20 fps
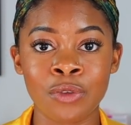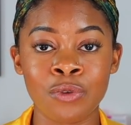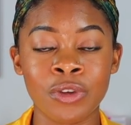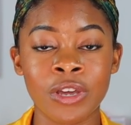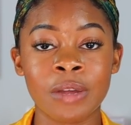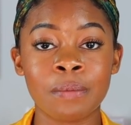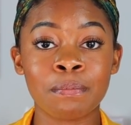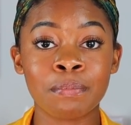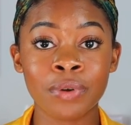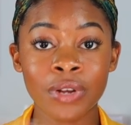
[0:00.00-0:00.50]
you
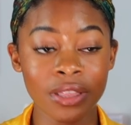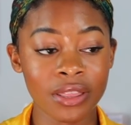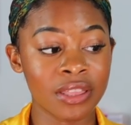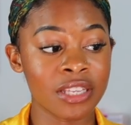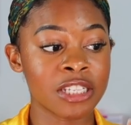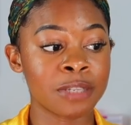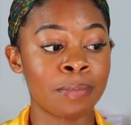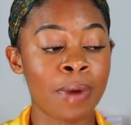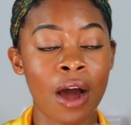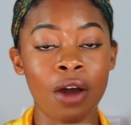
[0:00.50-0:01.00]
can put
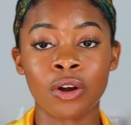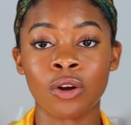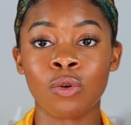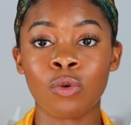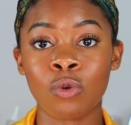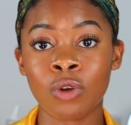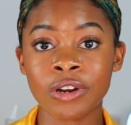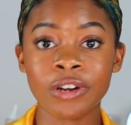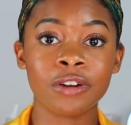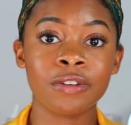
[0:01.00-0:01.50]
this powder
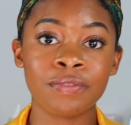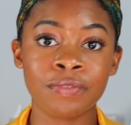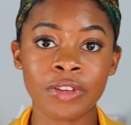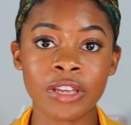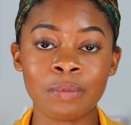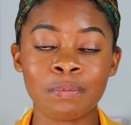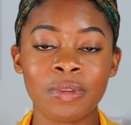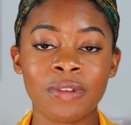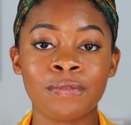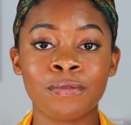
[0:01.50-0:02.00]
on your
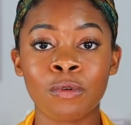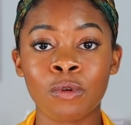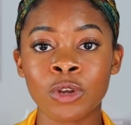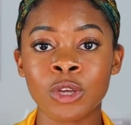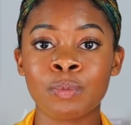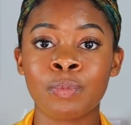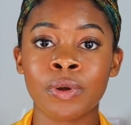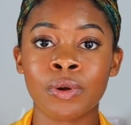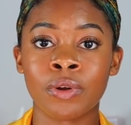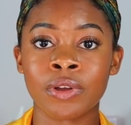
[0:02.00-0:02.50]
feet before
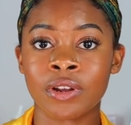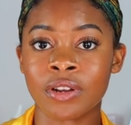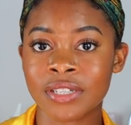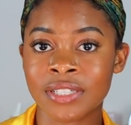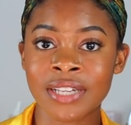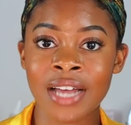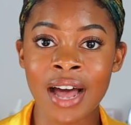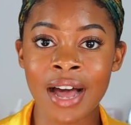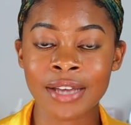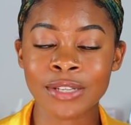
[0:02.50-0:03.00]
you put on your
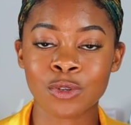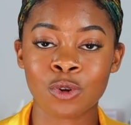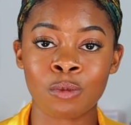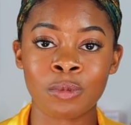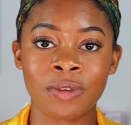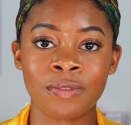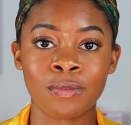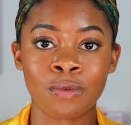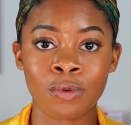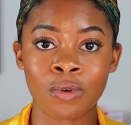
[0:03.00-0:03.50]
socks or
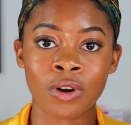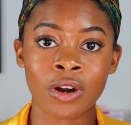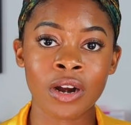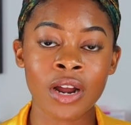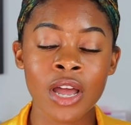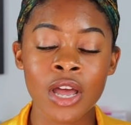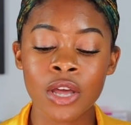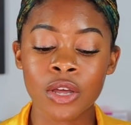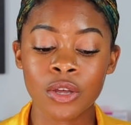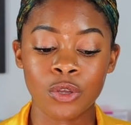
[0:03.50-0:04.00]
before
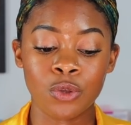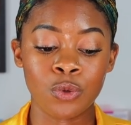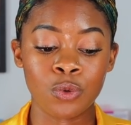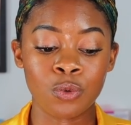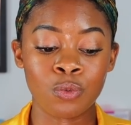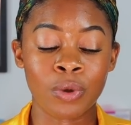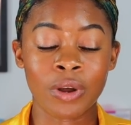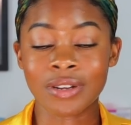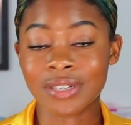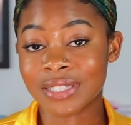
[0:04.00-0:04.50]
you
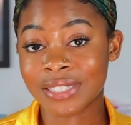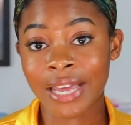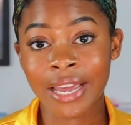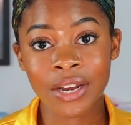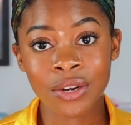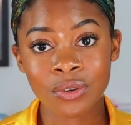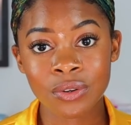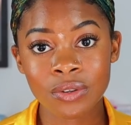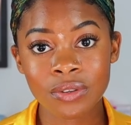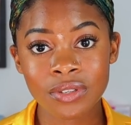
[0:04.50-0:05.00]
wear
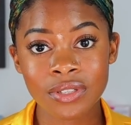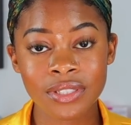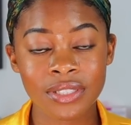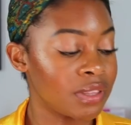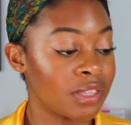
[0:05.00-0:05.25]
sandals.